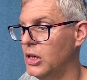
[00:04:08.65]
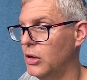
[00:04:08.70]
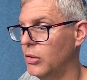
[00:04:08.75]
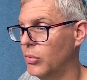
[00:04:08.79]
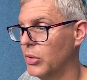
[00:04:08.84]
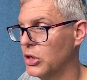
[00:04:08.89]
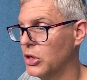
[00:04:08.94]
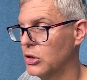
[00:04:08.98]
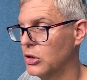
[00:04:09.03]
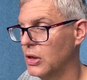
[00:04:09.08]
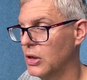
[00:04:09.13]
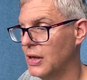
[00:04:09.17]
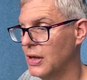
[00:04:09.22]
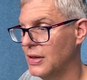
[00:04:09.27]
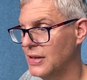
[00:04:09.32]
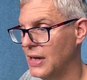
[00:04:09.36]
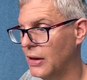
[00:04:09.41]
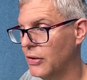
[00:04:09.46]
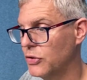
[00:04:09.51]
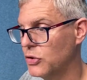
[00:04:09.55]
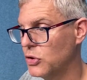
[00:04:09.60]
which
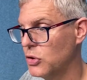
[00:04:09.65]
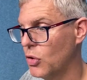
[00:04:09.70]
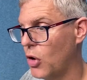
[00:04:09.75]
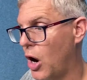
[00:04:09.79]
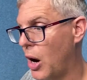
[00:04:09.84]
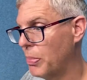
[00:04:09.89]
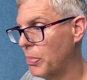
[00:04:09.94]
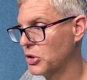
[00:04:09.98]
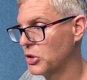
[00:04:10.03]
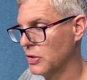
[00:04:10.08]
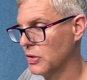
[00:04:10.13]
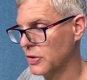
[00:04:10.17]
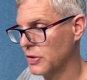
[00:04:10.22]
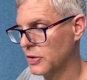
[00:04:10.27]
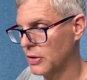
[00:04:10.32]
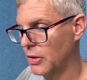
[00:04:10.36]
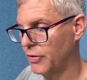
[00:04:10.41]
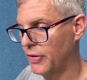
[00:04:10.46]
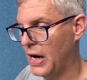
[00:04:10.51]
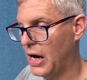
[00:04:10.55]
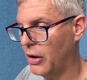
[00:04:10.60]
tells you options
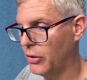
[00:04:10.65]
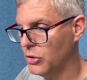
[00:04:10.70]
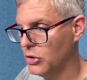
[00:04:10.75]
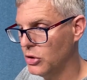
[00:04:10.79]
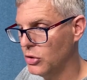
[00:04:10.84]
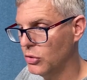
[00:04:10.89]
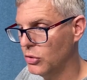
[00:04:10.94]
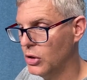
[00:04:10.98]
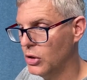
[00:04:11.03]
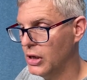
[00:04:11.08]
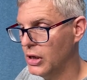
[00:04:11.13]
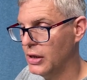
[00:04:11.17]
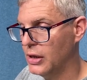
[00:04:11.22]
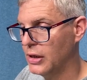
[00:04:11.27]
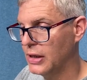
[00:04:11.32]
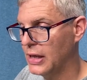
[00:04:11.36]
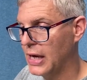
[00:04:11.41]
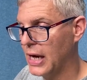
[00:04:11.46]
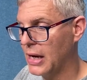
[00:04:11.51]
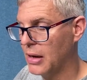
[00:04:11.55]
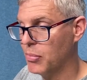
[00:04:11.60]
of how you
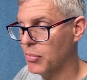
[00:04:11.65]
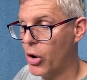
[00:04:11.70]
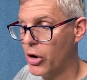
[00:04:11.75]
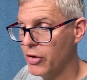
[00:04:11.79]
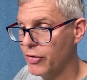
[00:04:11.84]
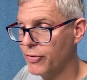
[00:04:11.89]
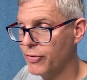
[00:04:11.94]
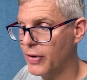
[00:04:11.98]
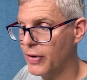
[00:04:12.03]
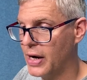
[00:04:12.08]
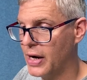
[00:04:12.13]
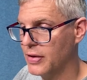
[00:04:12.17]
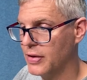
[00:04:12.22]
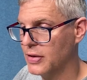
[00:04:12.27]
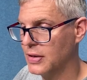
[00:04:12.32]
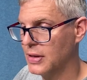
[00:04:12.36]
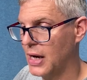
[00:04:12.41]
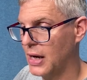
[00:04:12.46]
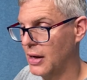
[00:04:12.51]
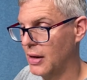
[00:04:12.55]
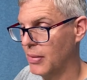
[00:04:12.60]
can modify
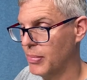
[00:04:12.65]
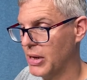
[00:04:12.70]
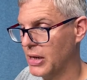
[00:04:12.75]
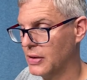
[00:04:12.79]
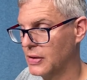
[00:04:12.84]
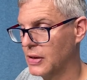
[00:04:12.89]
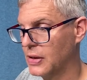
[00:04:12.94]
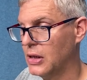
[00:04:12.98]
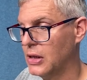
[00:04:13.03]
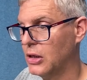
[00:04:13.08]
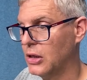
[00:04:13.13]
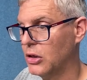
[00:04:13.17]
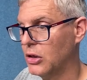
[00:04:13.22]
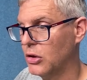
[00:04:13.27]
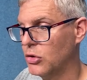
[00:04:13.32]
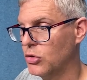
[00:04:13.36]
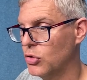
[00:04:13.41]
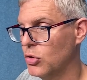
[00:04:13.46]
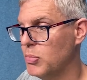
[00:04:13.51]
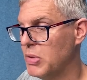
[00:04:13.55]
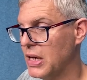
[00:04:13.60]
this element
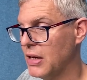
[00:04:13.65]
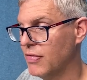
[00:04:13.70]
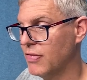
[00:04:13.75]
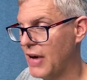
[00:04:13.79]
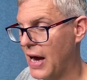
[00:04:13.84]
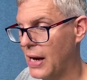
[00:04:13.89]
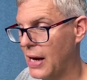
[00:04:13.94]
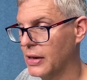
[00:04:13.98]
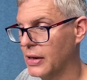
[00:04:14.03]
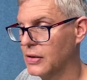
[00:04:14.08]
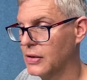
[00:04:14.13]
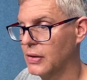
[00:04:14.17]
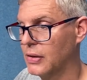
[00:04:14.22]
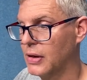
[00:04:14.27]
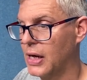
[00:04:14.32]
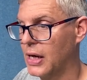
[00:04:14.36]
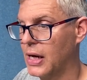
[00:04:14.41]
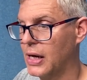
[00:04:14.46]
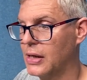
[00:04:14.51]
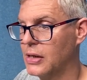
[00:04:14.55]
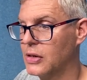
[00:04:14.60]
to be valid.
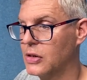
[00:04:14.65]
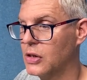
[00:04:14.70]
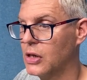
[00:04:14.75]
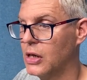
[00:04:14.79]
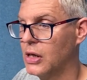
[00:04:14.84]
And